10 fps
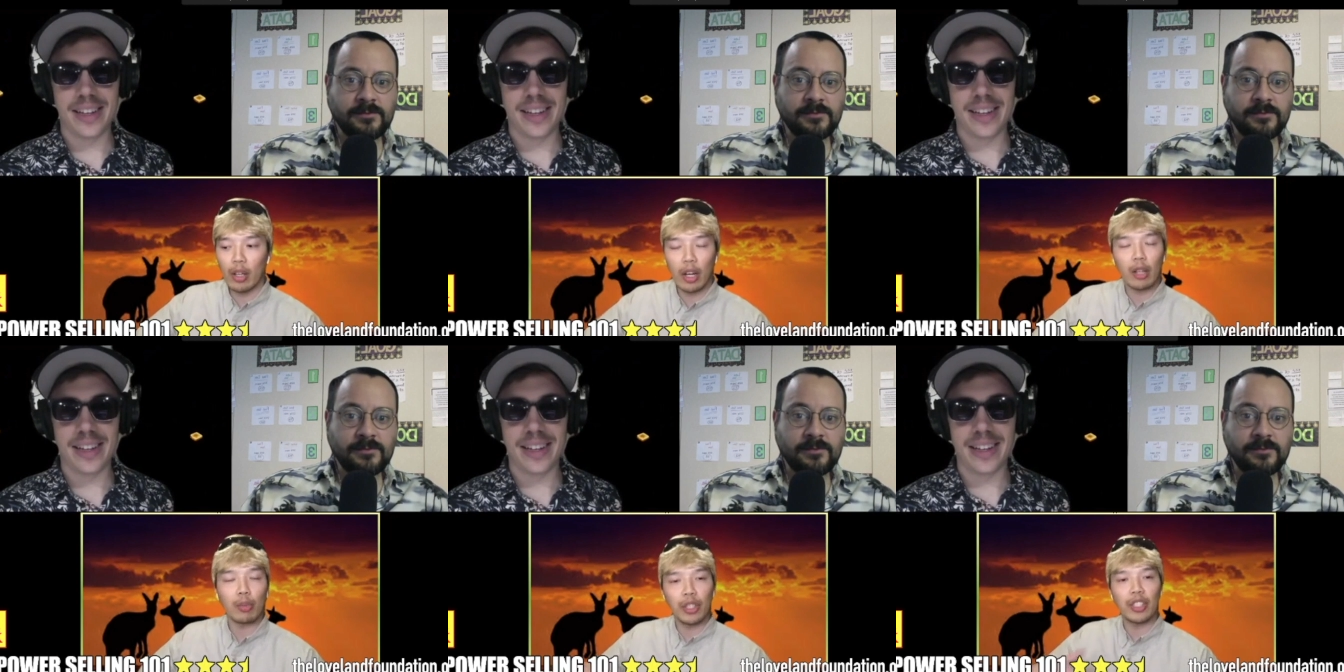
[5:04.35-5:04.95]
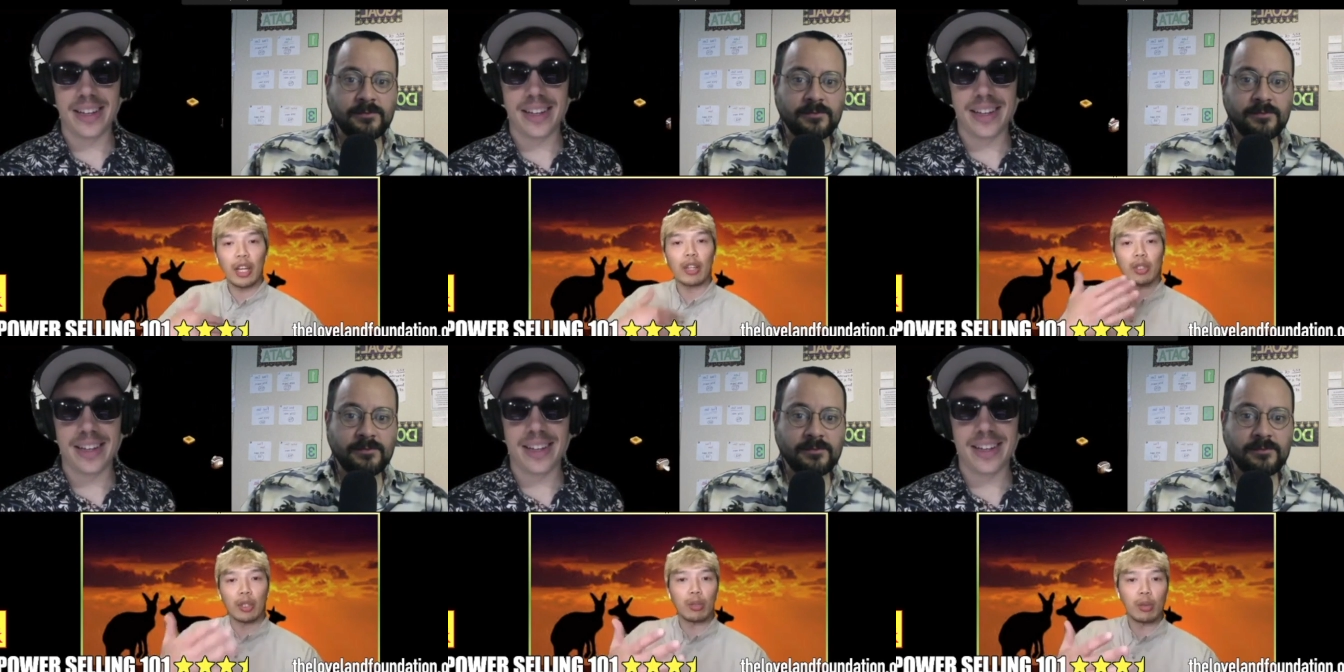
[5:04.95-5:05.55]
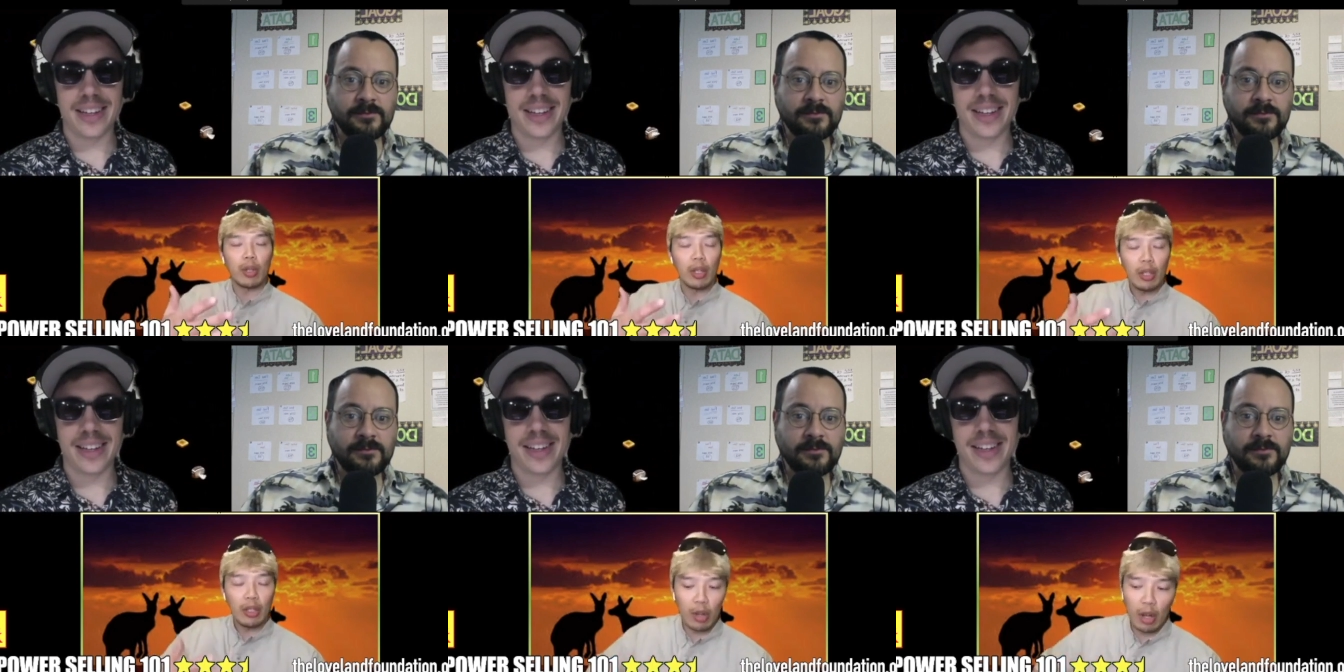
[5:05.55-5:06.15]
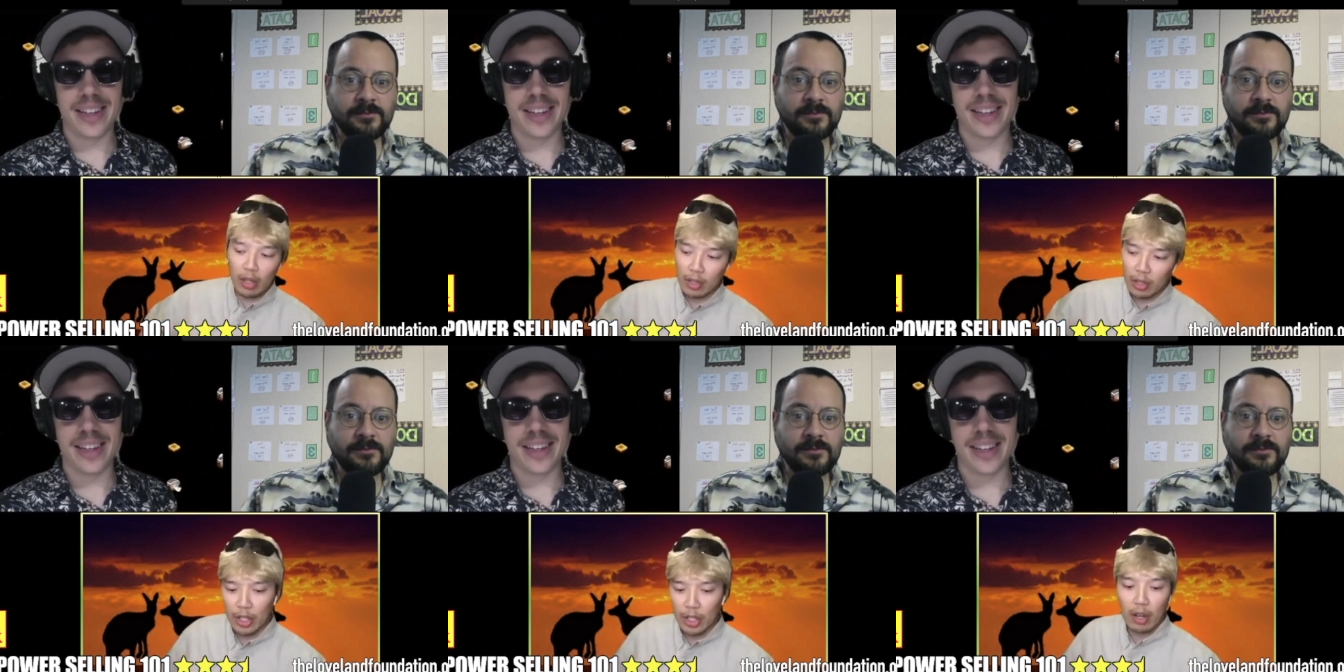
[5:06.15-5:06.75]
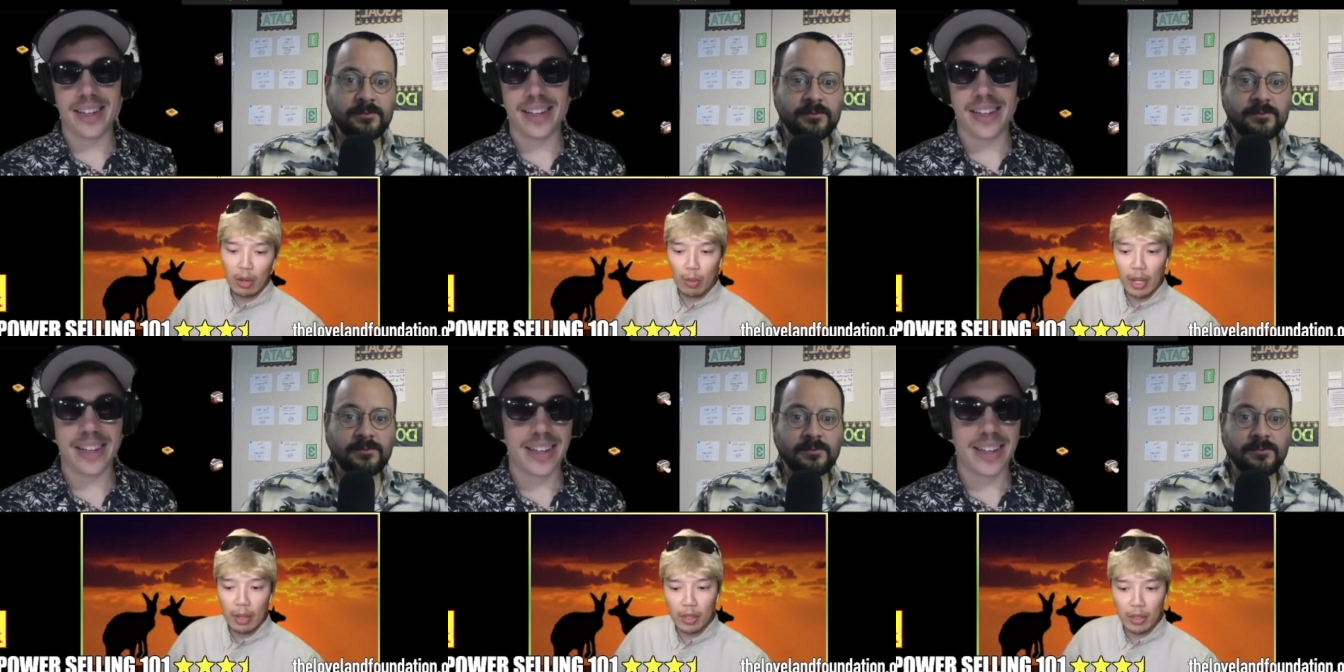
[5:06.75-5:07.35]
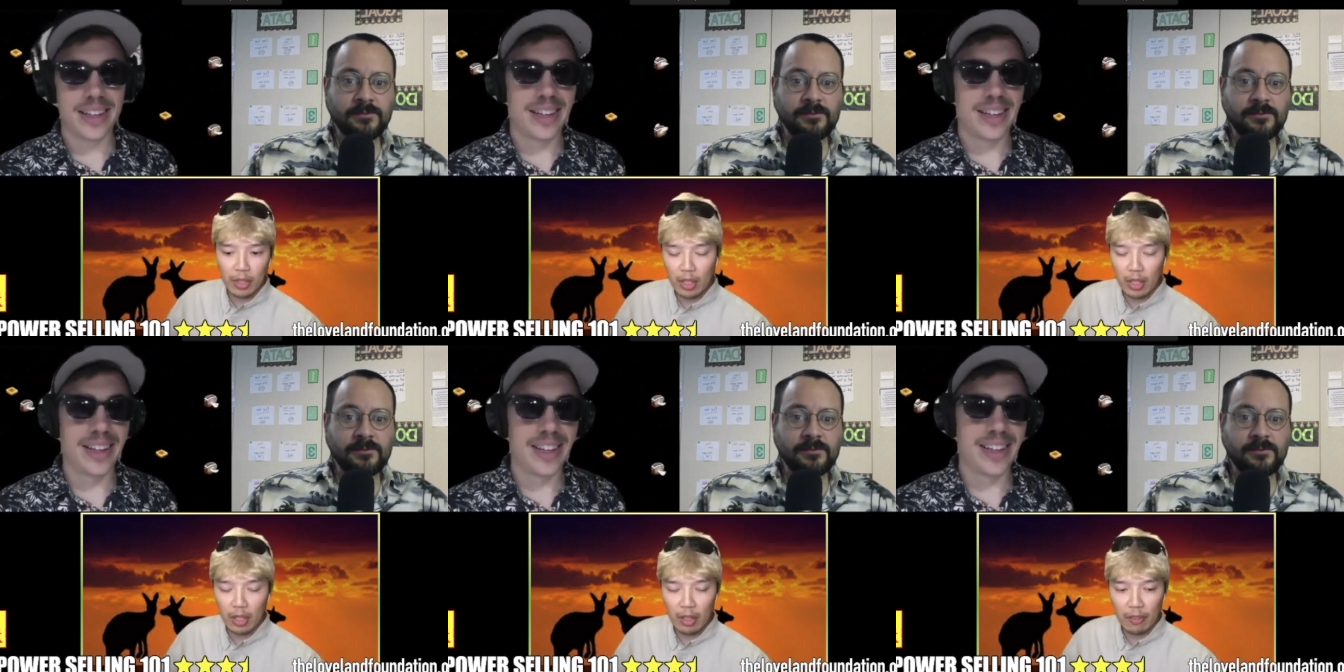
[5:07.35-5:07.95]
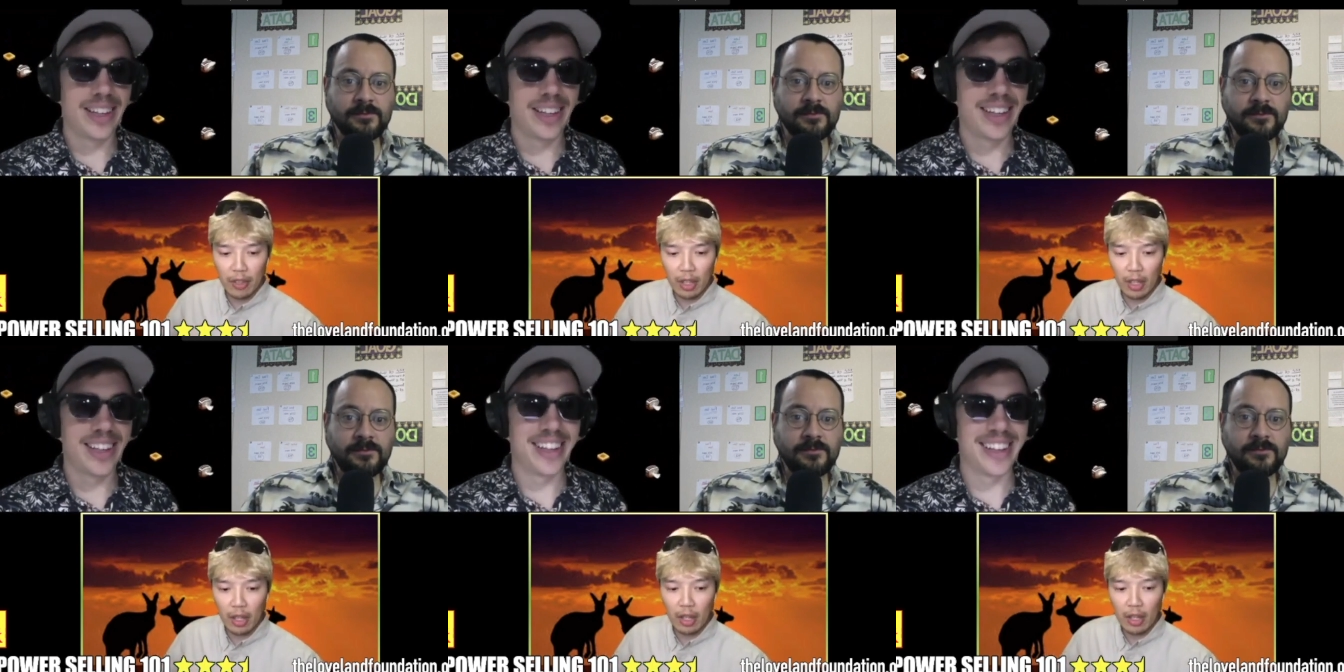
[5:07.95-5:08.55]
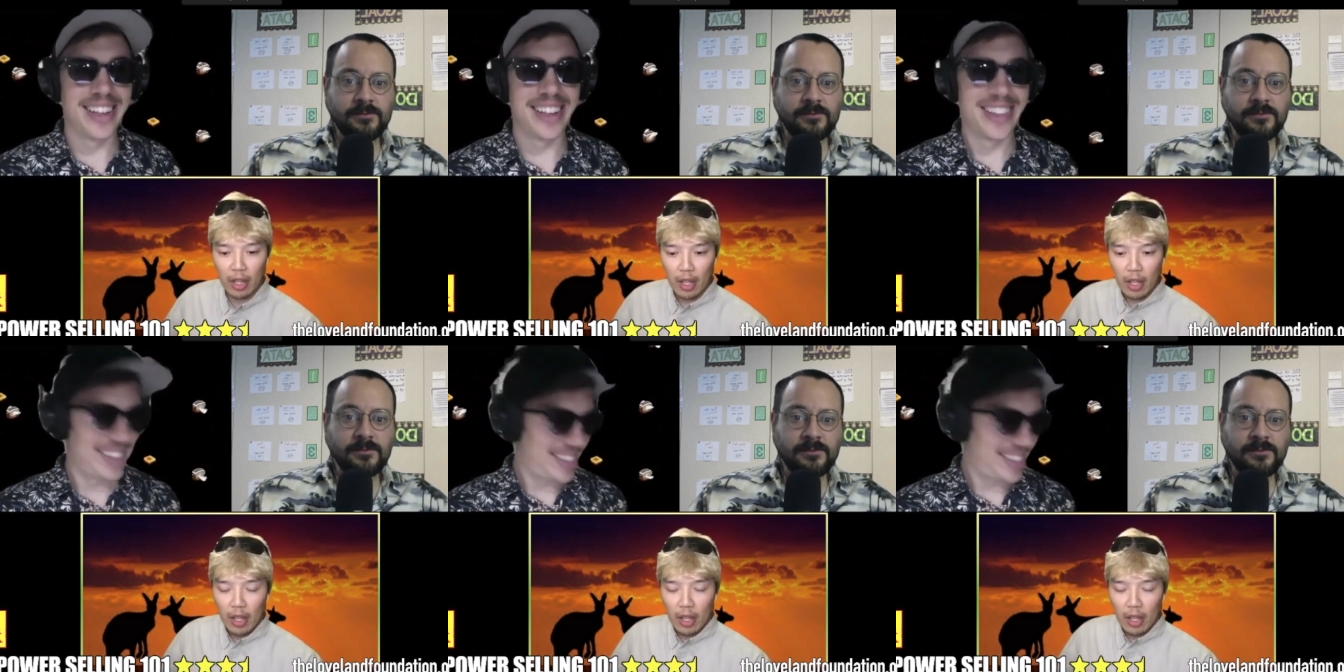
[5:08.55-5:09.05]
Speaker 1: that's why I reached out to you you guys on the dark web to see if uh,